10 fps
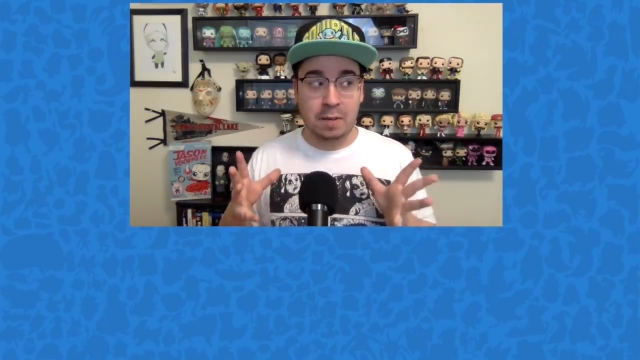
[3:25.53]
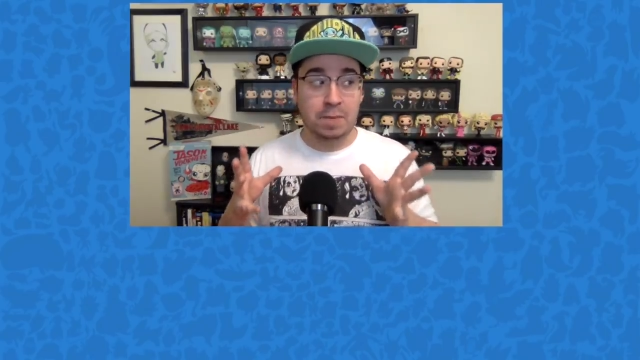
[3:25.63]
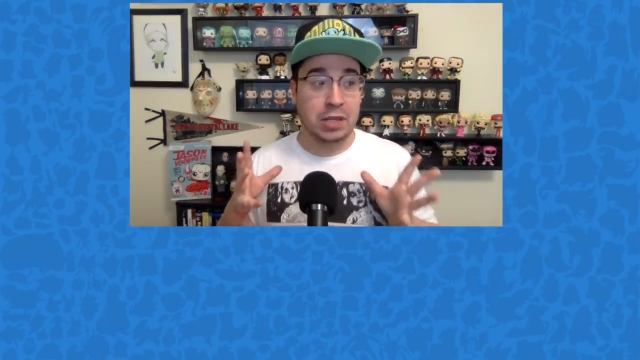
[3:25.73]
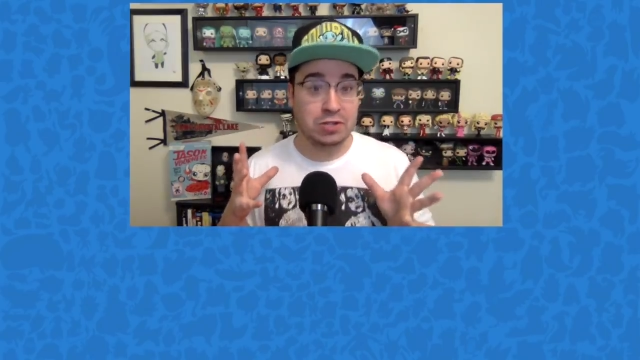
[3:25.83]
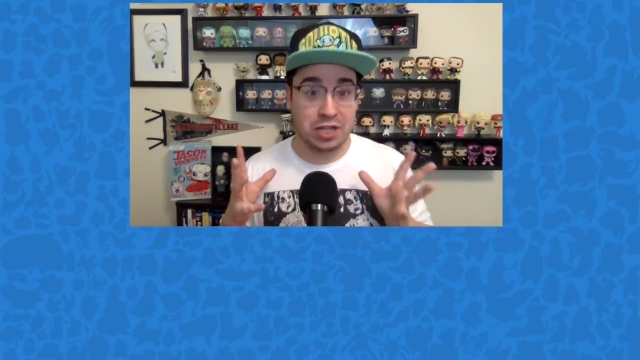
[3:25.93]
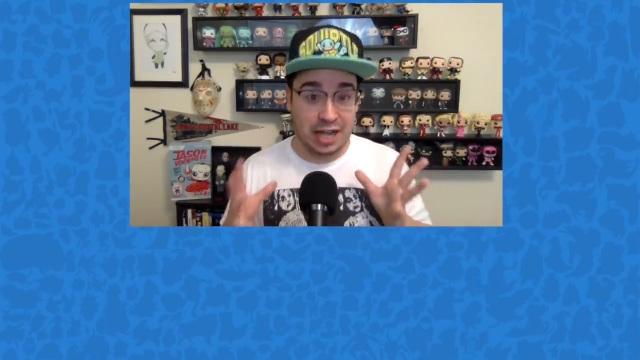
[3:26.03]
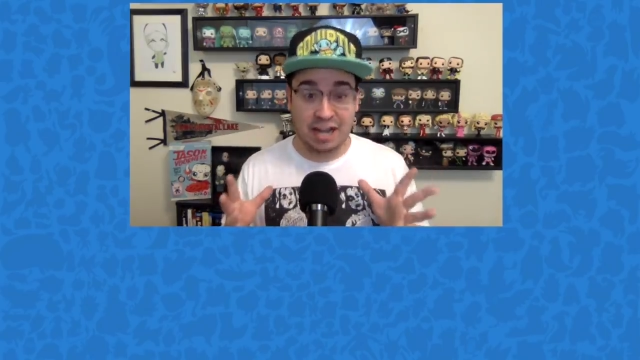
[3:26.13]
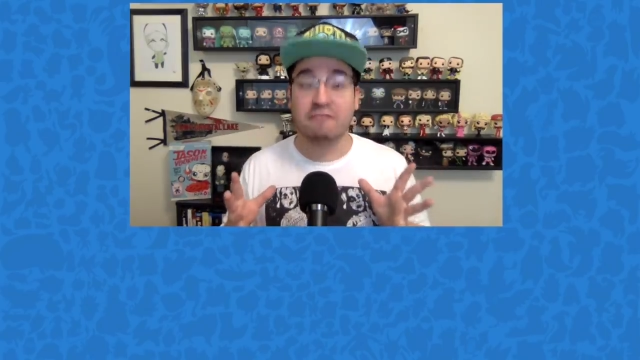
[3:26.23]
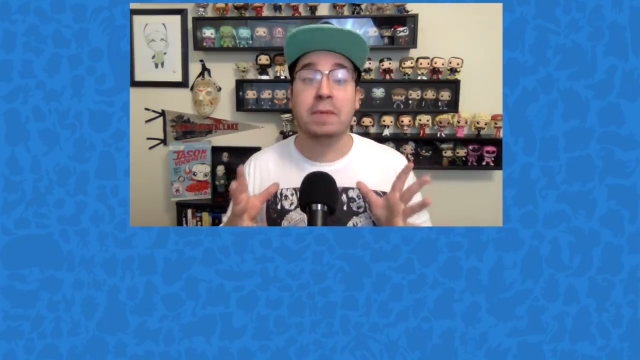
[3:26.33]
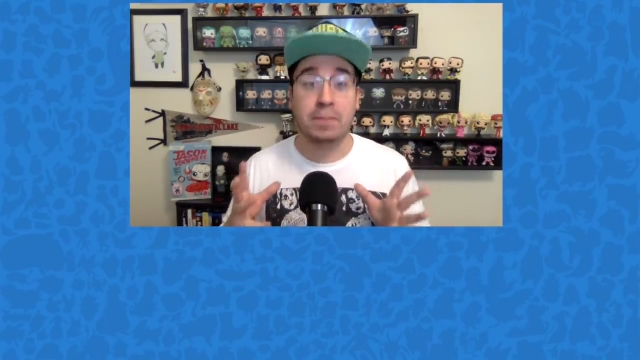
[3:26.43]
but there's a
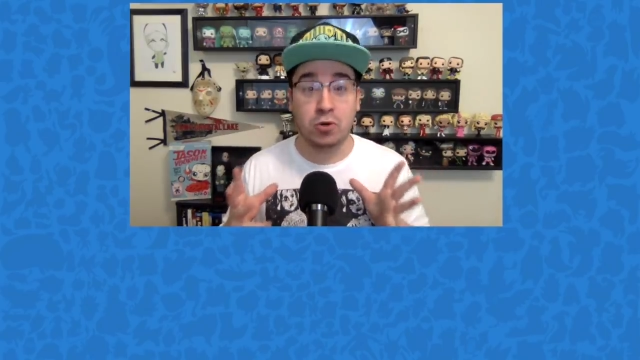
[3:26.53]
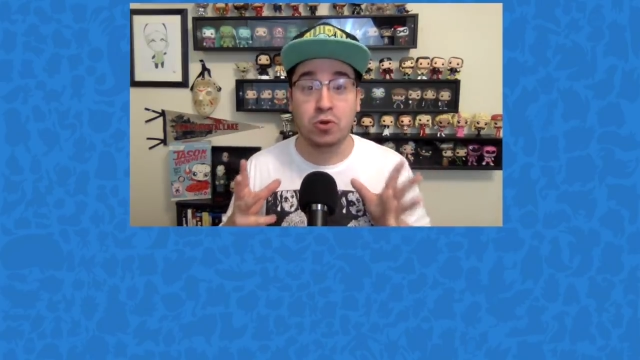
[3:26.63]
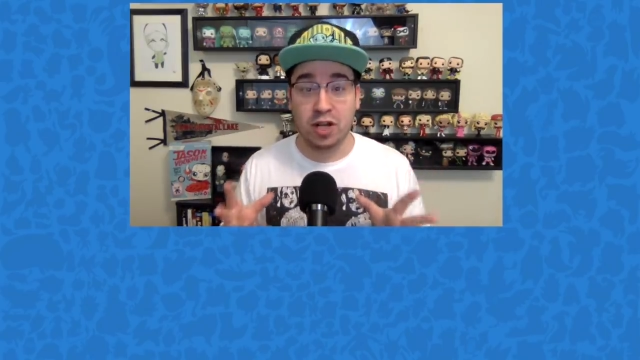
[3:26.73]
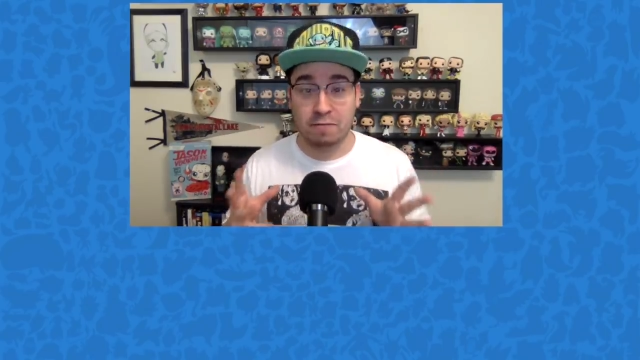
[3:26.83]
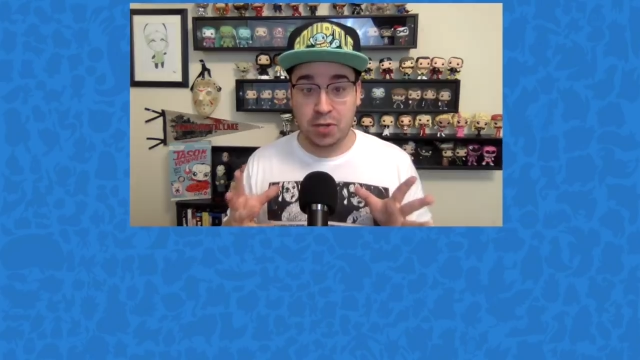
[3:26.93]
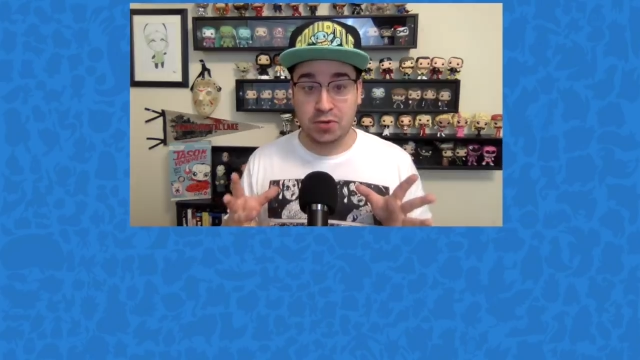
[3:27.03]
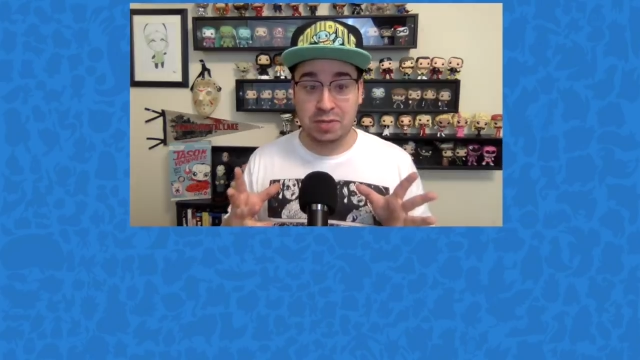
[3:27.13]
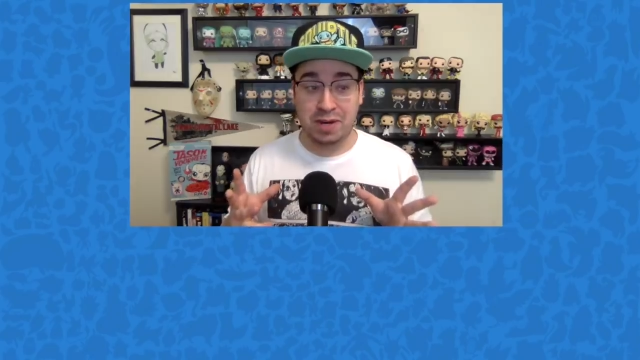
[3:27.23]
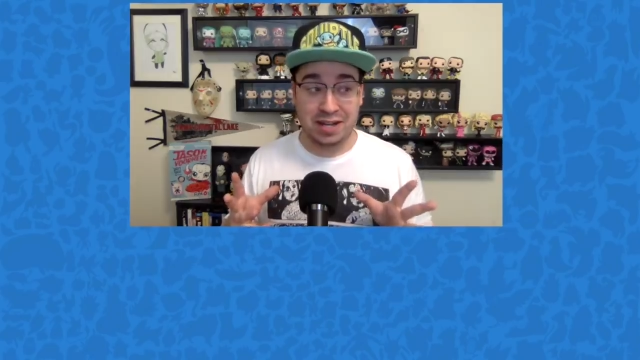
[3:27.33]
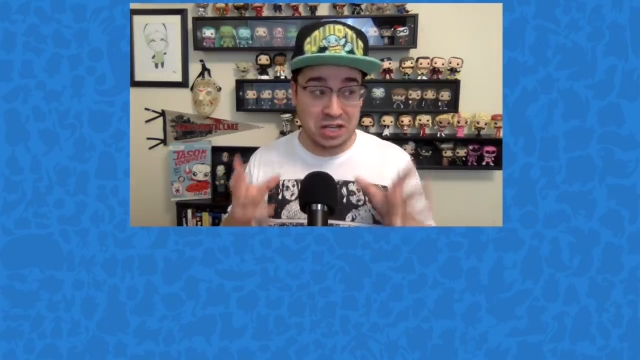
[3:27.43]
lot of people who love
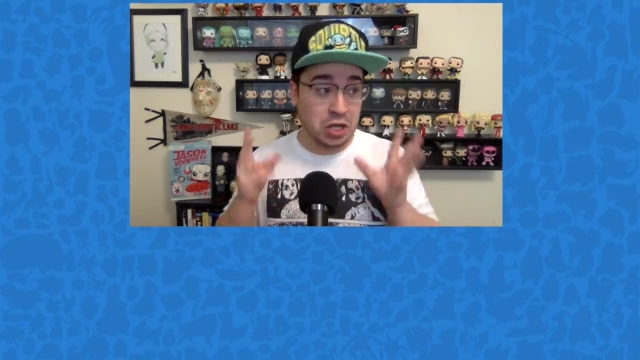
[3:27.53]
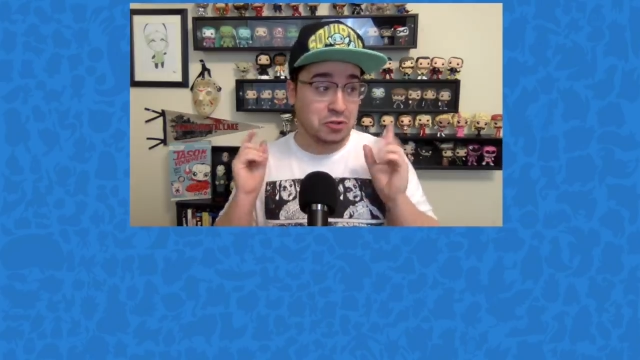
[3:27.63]
Pokemon,